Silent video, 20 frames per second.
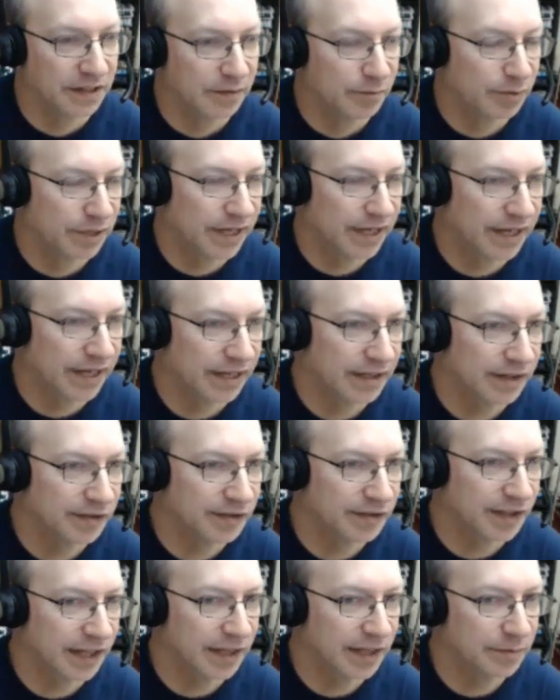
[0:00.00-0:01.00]
black
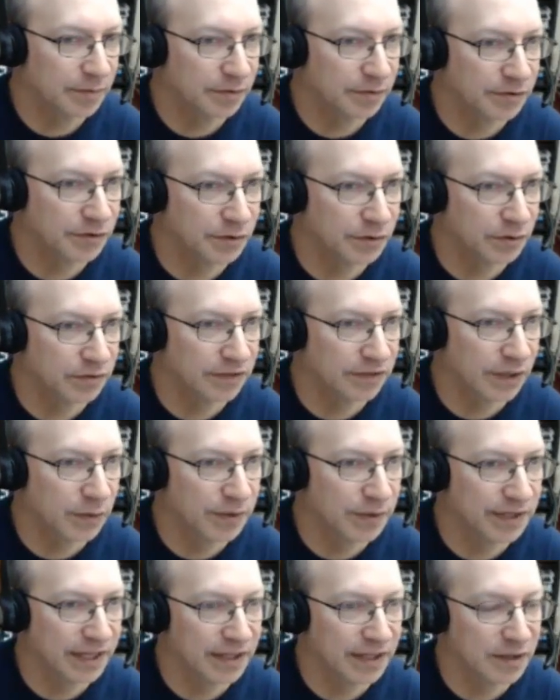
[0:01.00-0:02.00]
is able to
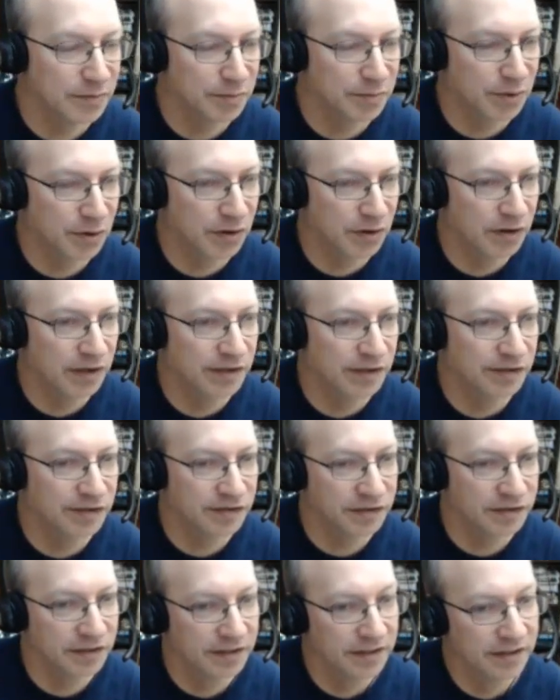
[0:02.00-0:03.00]
liquidate the
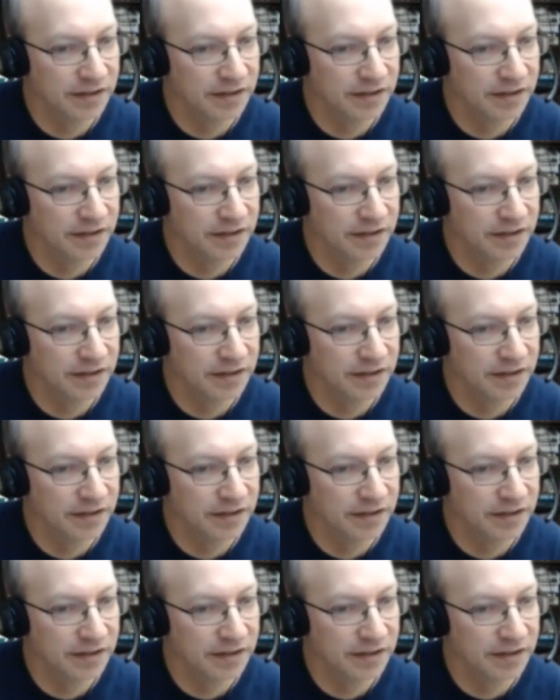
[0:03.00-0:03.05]
pawns.